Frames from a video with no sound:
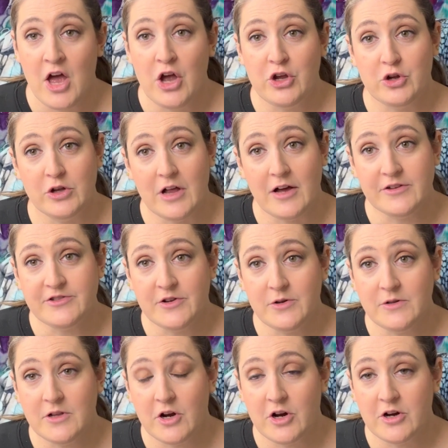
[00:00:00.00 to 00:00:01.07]
You'll also
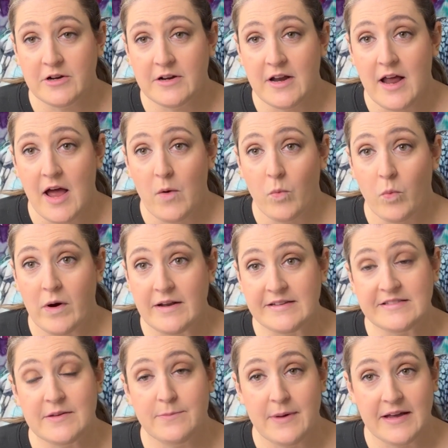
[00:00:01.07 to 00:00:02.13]
learn what is
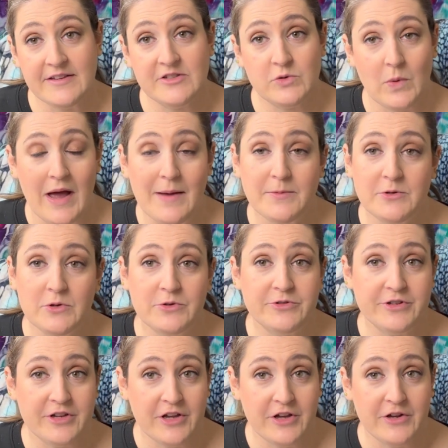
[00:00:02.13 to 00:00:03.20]
the best swipe tool
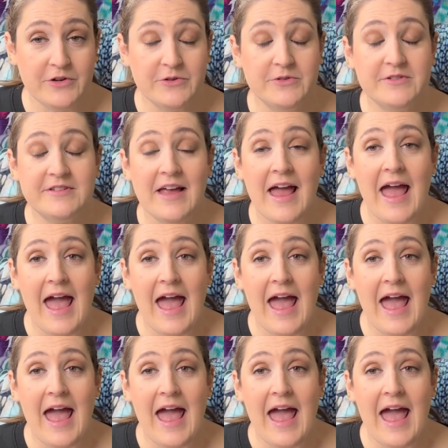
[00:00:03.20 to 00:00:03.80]
to use